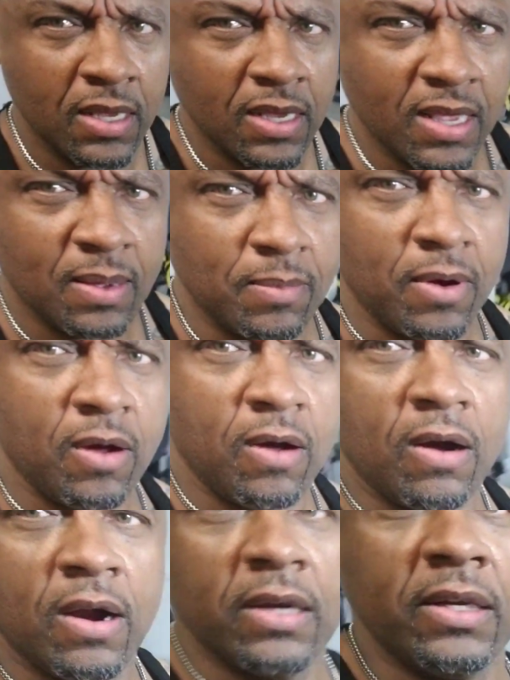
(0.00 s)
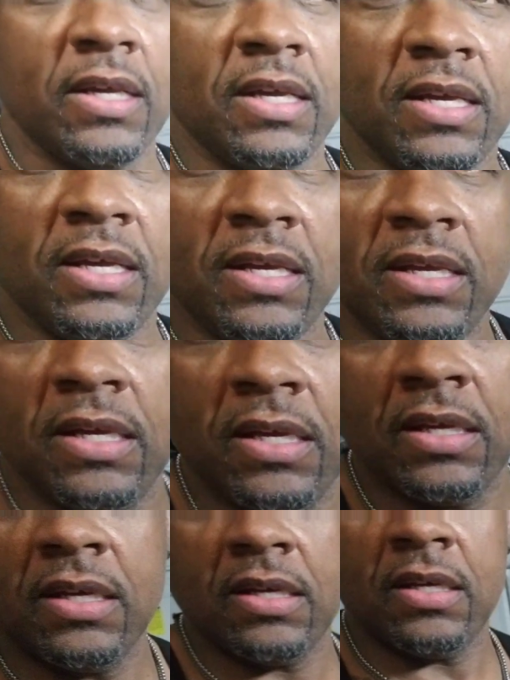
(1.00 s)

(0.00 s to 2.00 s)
I got my Harley,